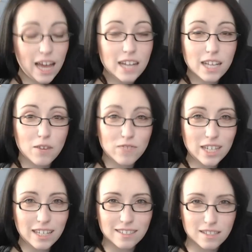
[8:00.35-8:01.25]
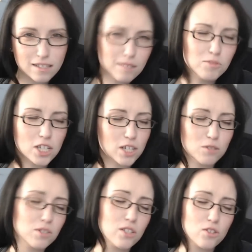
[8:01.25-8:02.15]
at Aevynne, some chick
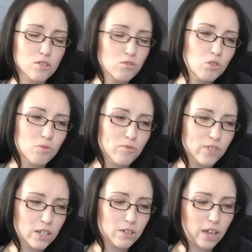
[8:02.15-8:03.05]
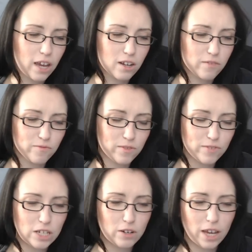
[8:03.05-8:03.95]
who does YouTube video,
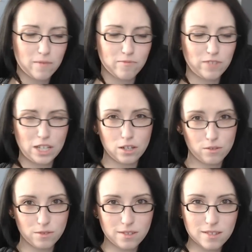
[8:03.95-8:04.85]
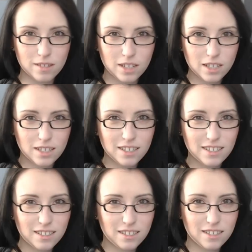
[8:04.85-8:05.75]
uh, video game videos.
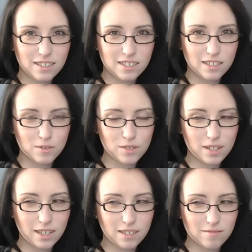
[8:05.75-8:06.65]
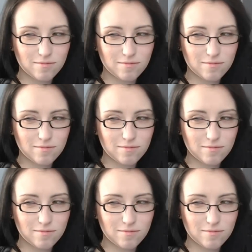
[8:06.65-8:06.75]
And I was like...